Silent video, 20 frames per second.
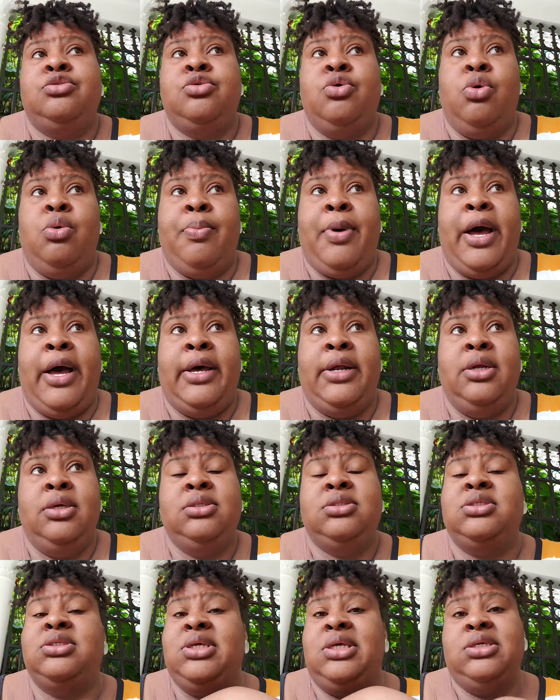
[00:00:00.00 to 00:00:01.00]
so bad,
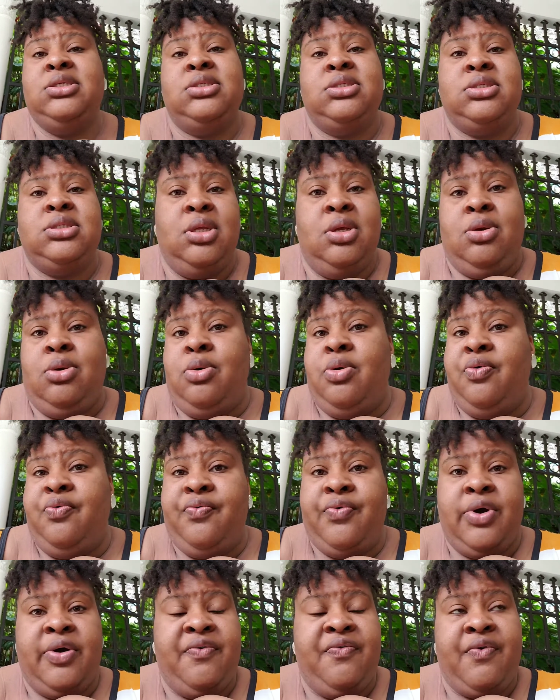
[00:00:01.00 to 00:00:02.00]
sis, you know,
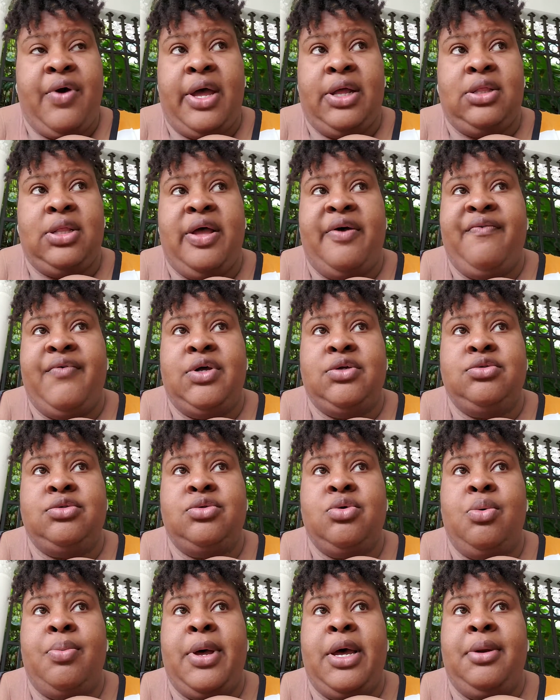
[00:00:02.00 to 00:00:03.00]
for a fact, I felt
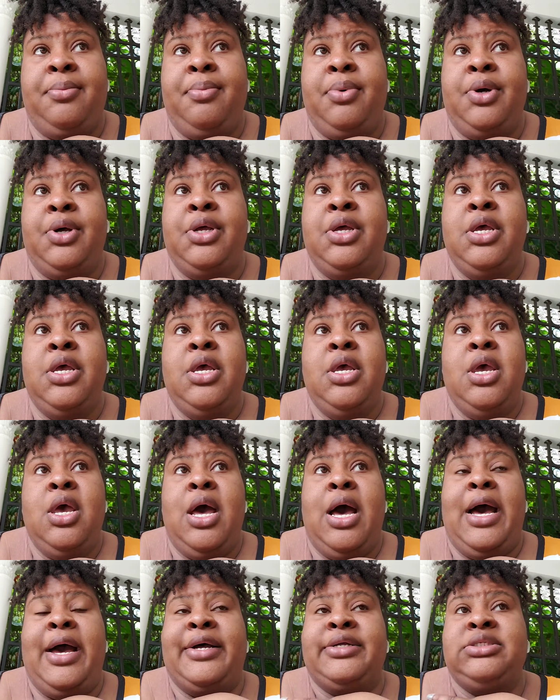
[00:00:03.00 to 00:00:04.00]
so bad, but
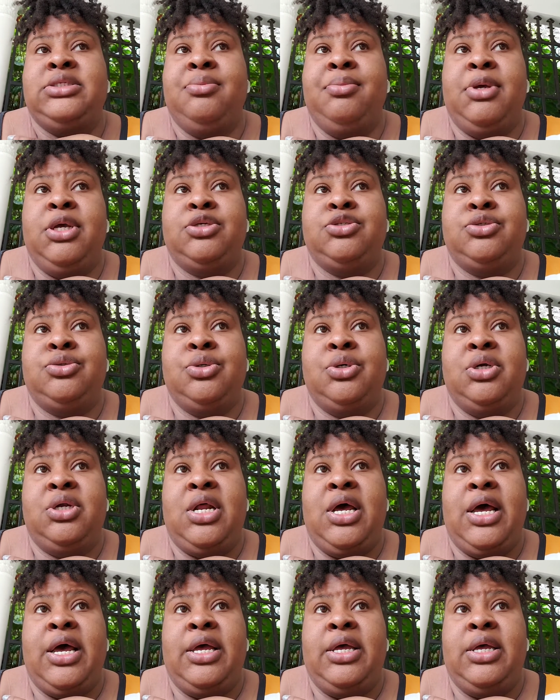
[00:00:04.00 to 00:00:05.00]
I had to make sure
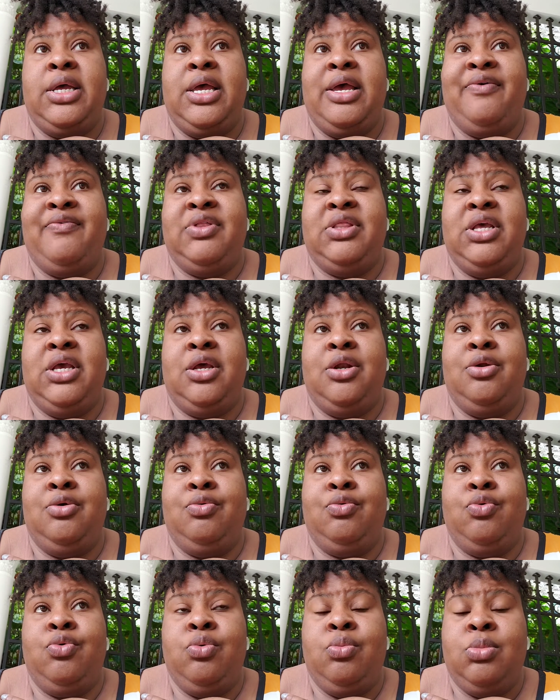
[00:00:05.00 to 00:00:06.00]
that everything in
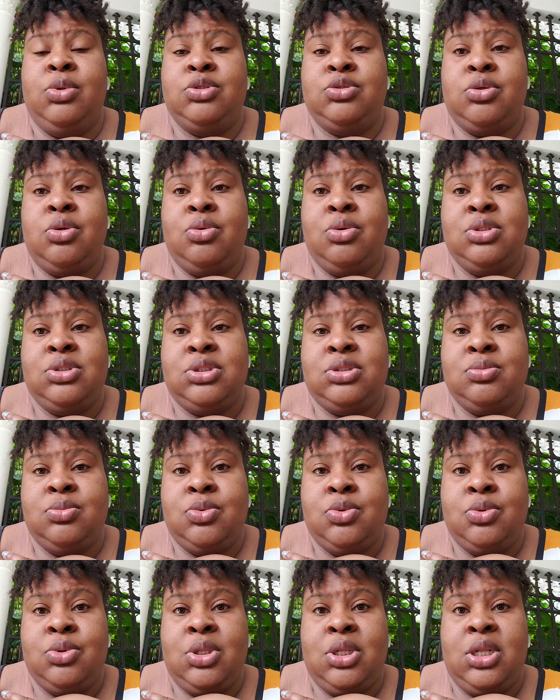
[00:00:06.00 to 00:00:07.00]
the room was going
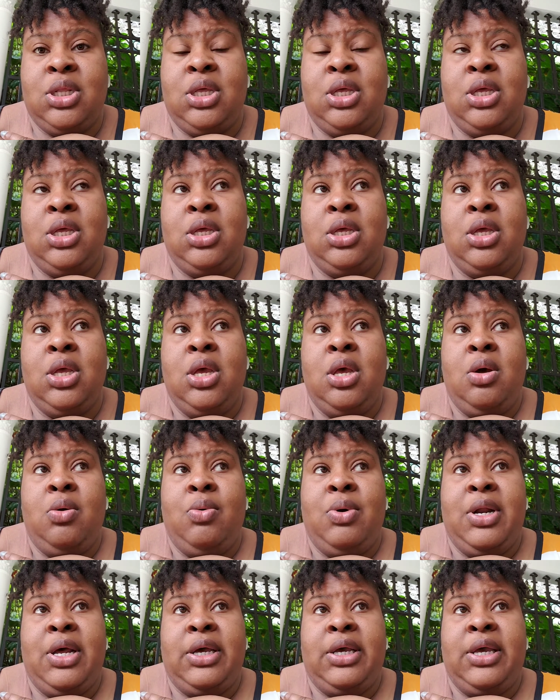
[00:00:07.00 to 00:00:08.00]
smoothly
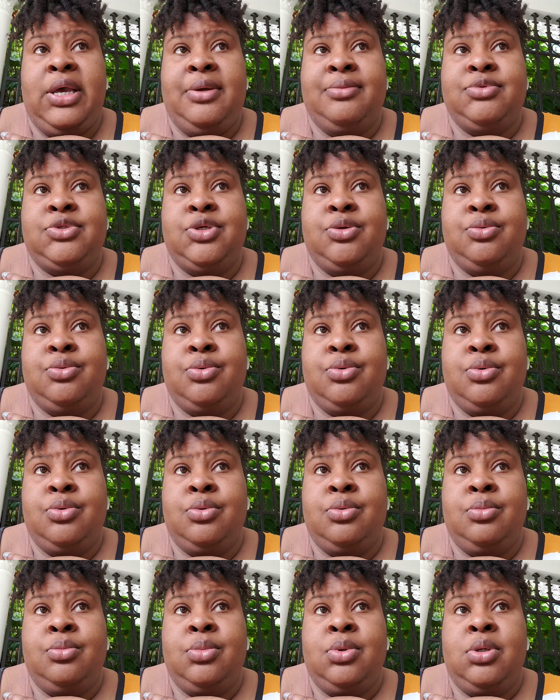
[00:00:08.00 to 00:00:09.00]
when I came to the
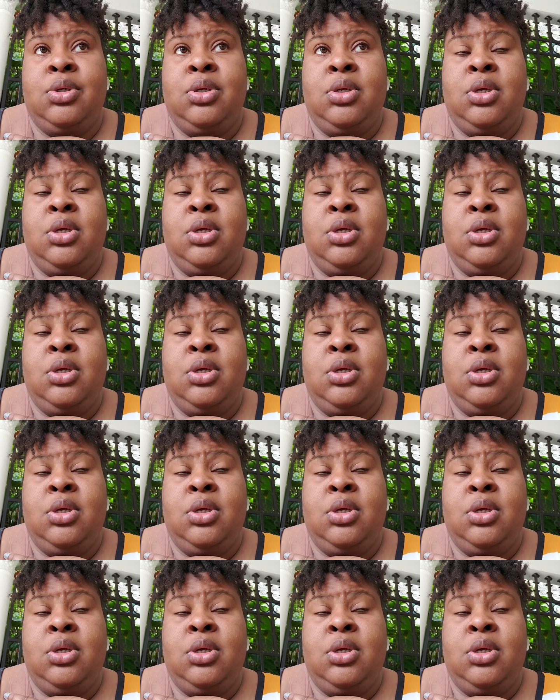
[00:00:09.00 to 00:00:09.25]
room.